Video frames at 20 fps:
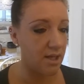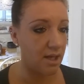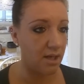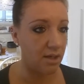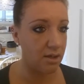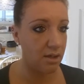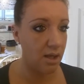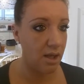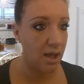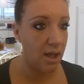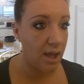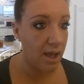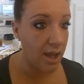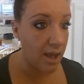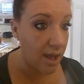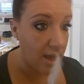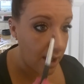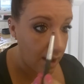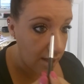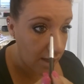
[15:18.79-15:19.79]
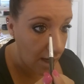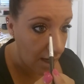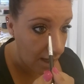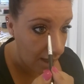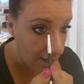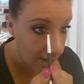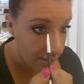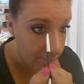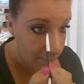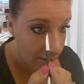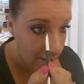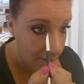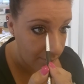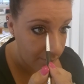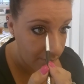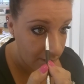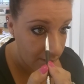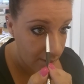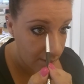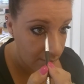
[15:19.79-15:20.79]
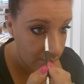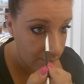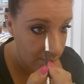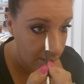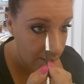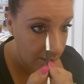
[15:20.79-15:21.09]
and I pop it right here,